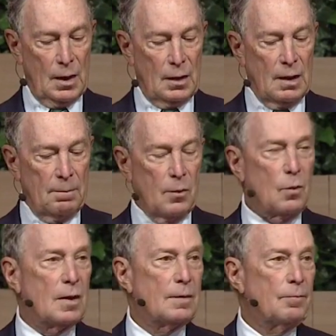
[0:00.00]
Number
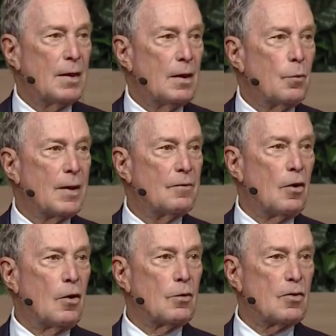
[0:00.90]
one, we have
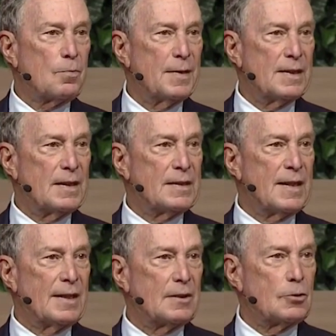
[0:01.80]
always been
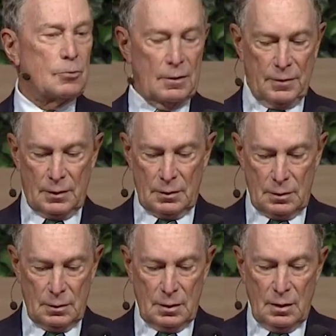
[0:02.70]
data-driven.
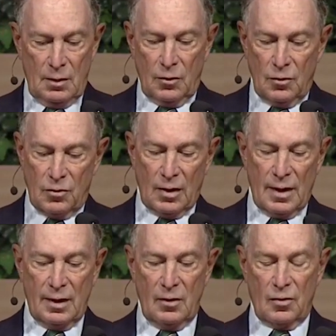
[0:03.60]

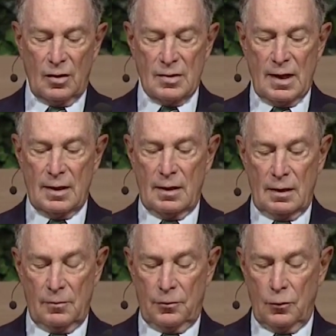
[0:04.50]
Science and
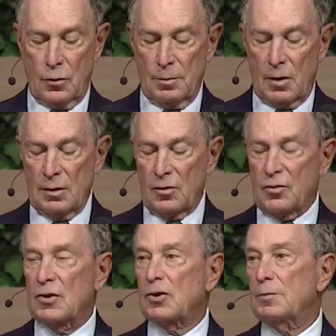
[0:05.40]
data inform our
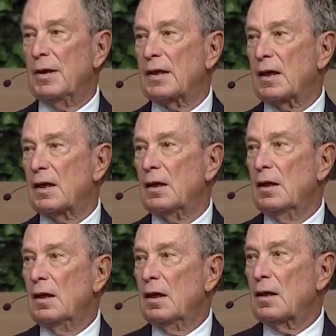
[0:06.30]
decision-making,
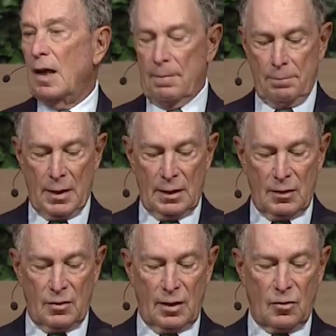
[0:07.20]
not
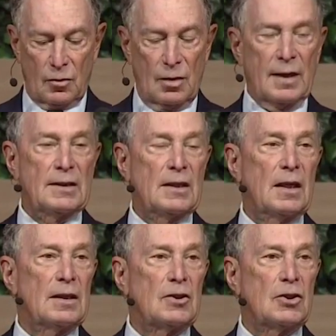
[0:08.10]
politics or
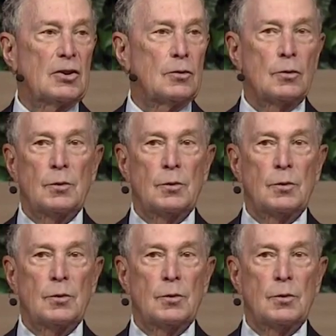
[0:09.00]
ideology or